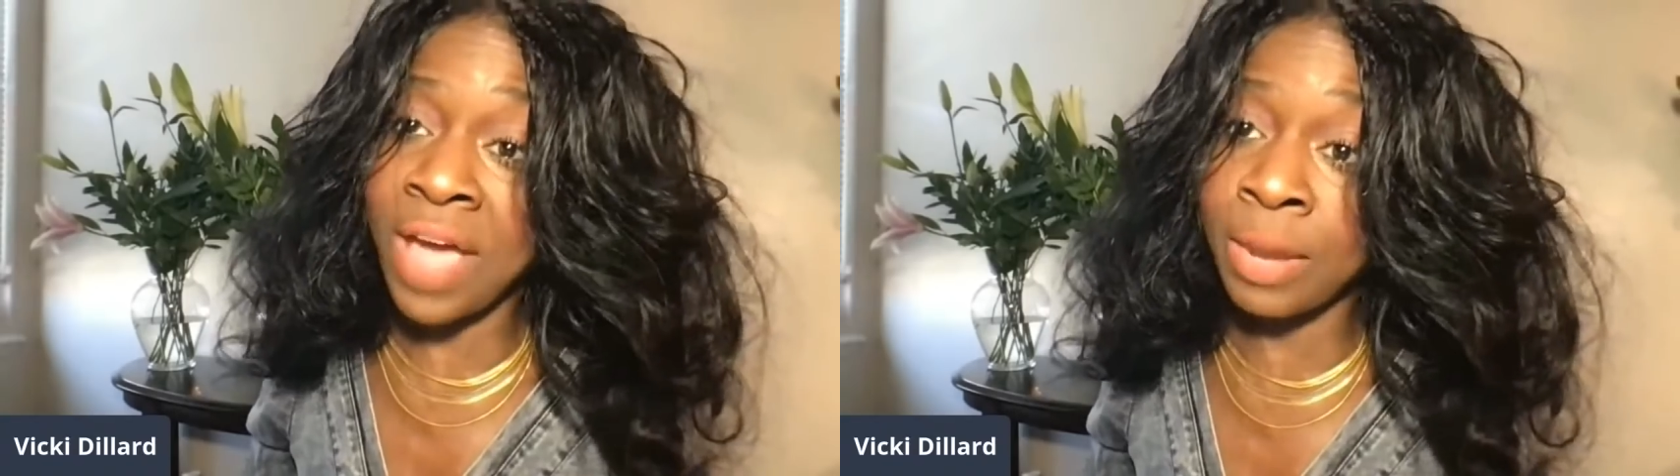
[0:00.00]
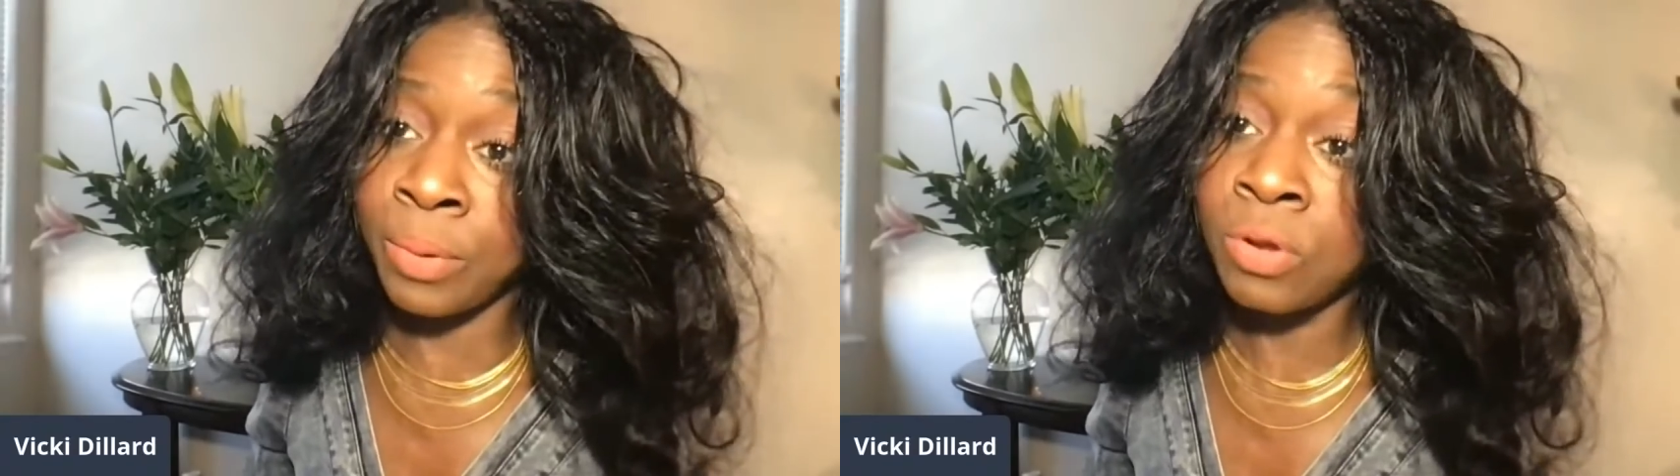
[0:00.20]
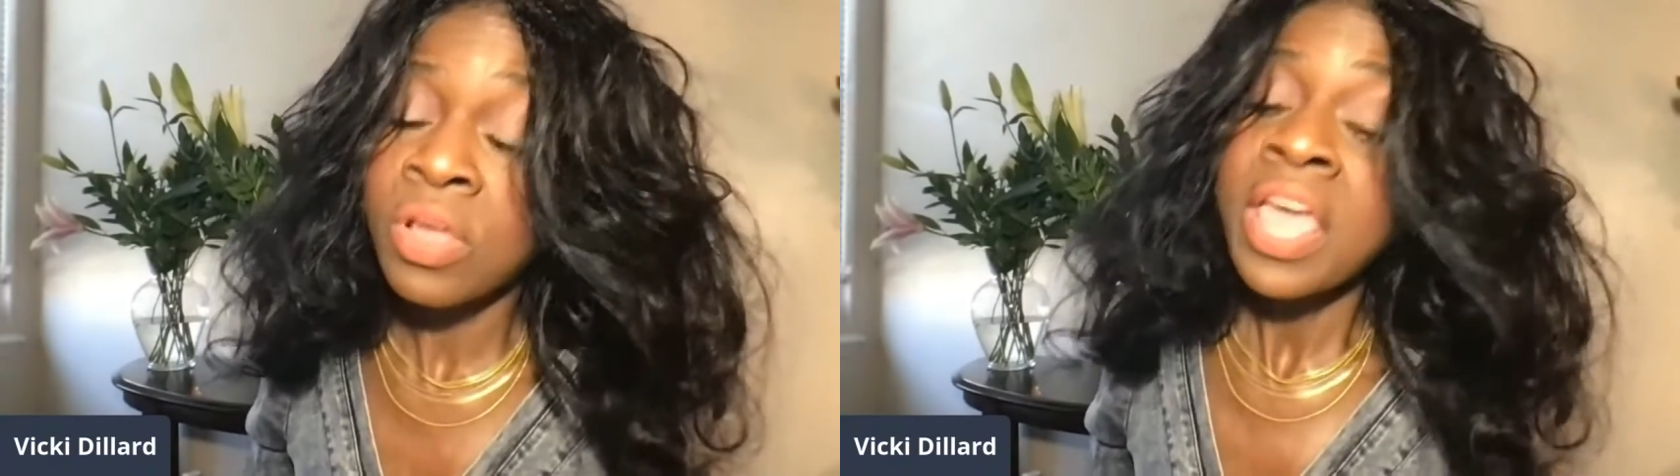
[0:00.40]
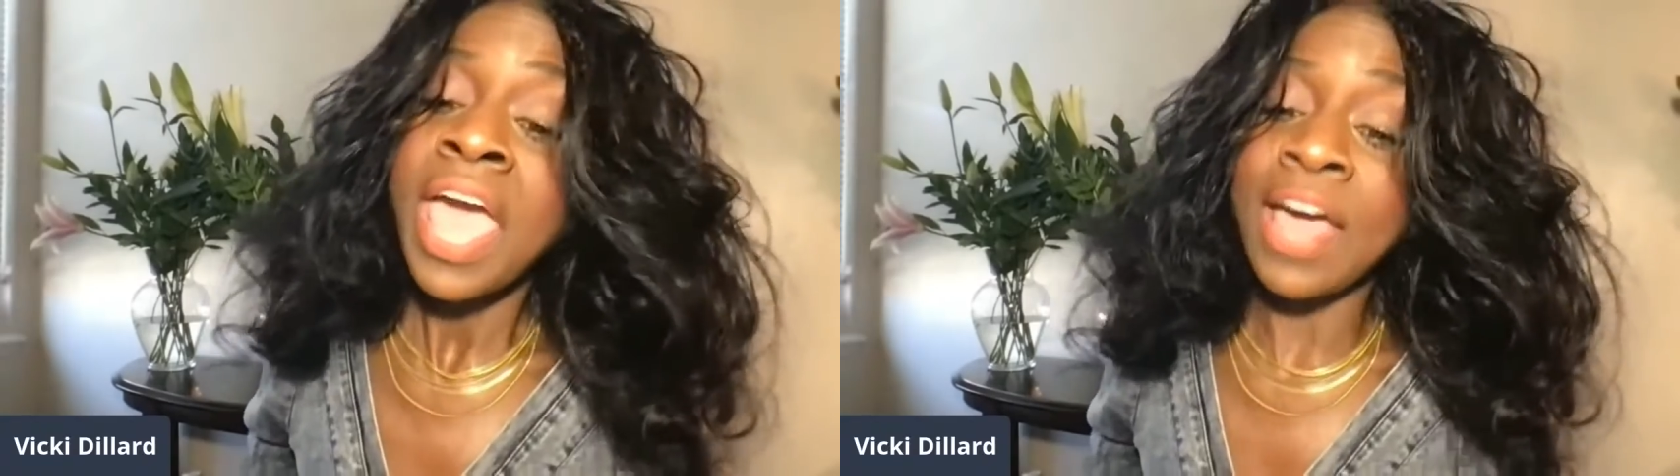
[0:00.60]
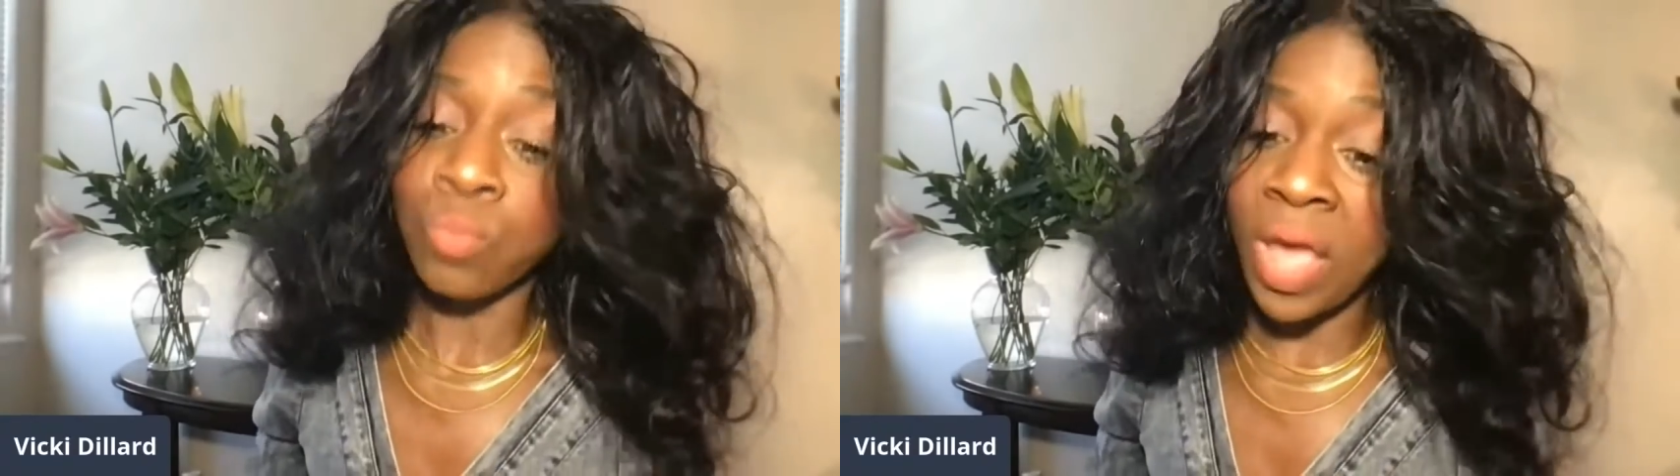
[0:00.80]
credible
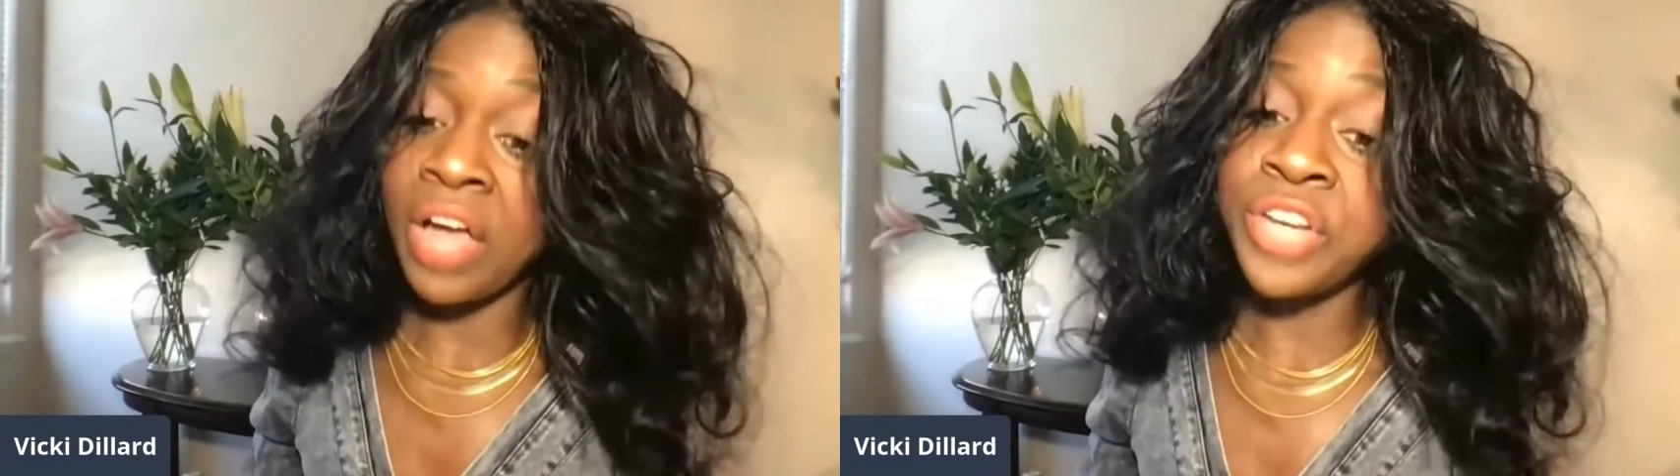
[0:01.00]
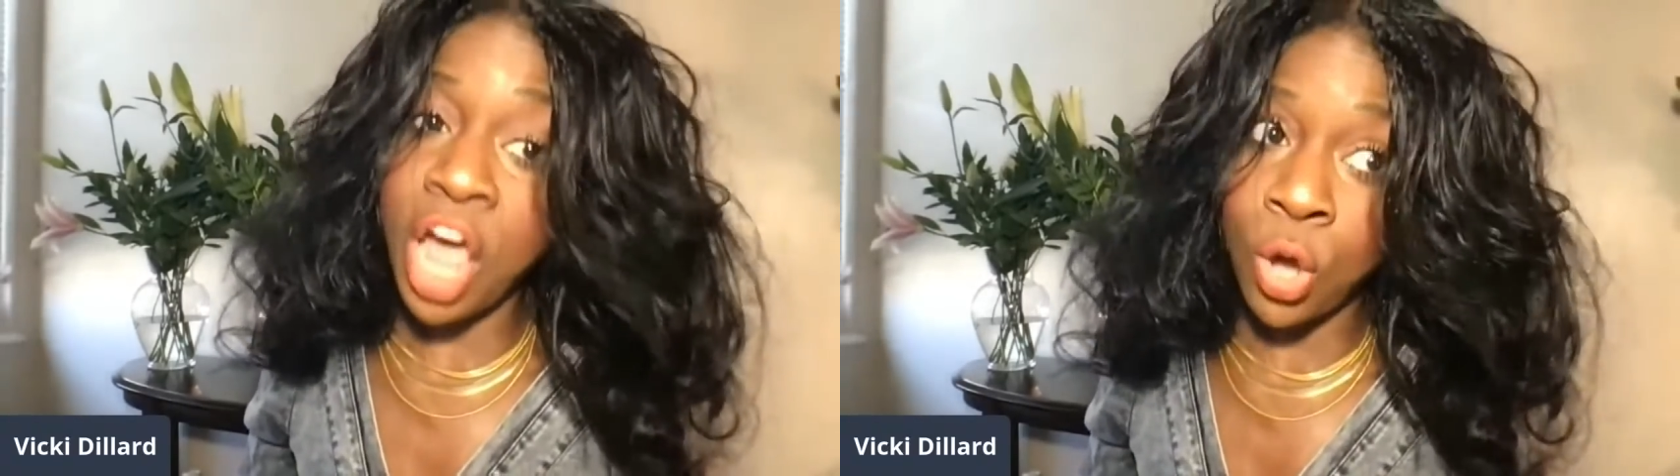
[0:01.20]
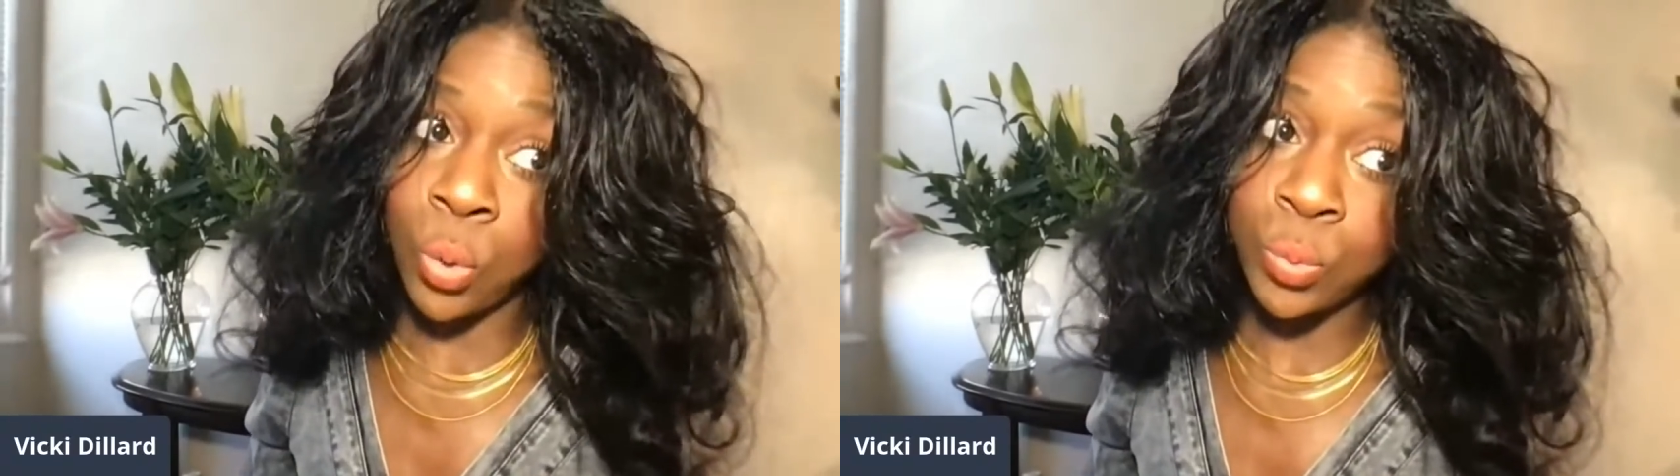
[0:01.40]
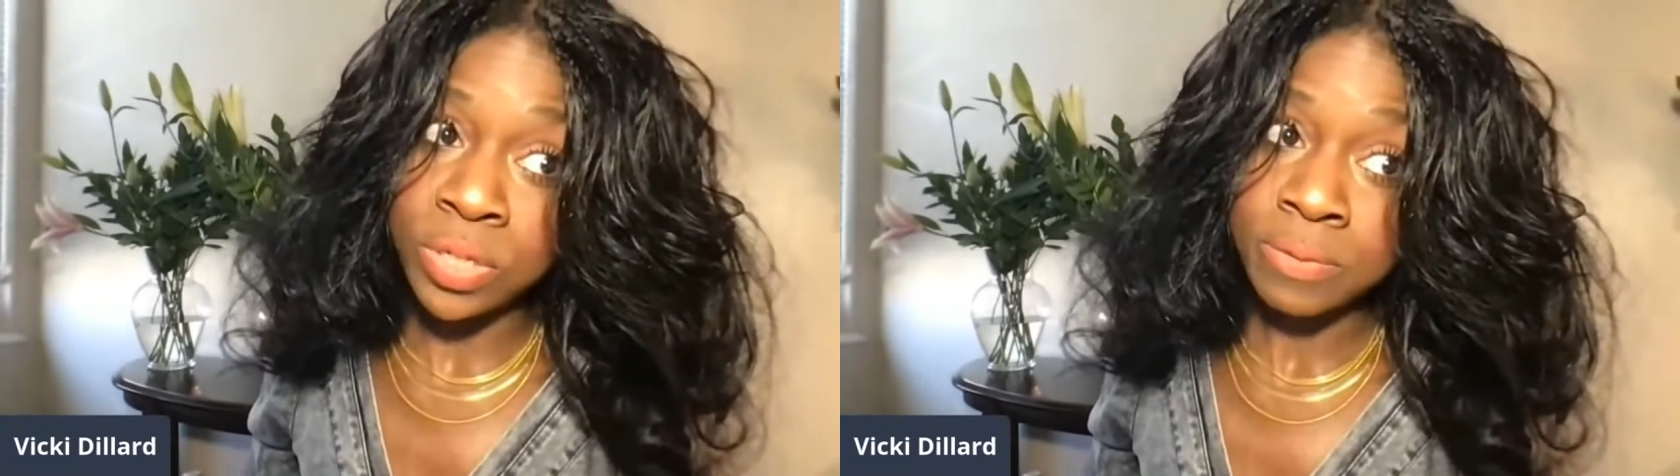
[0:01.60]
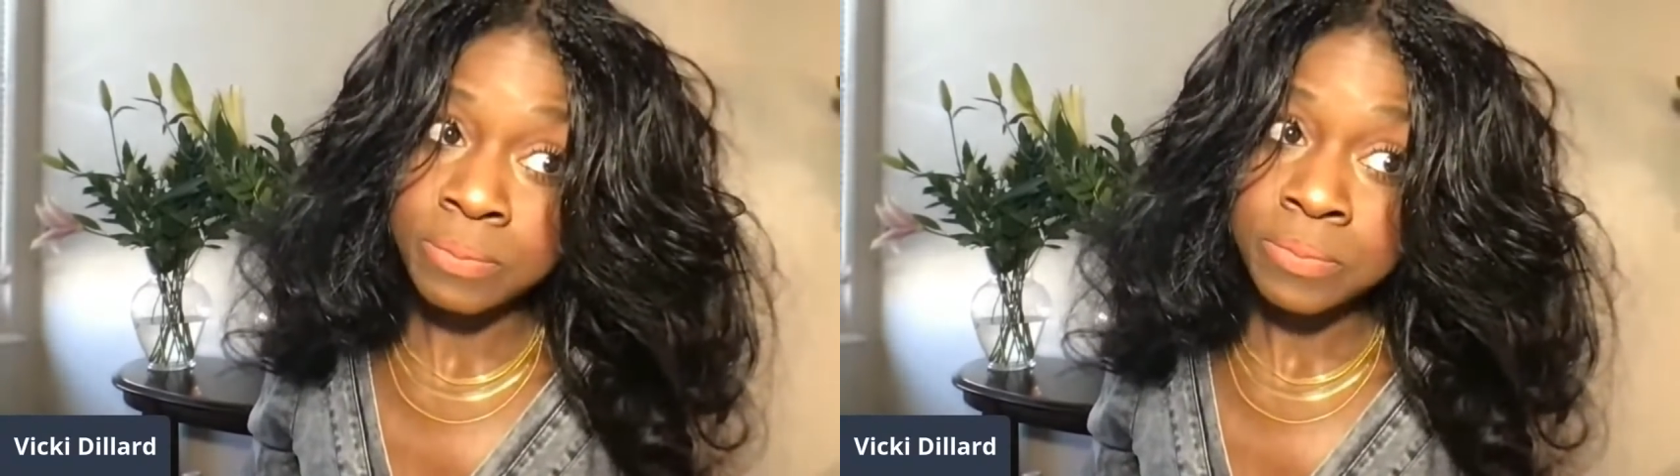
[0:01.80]
and well known.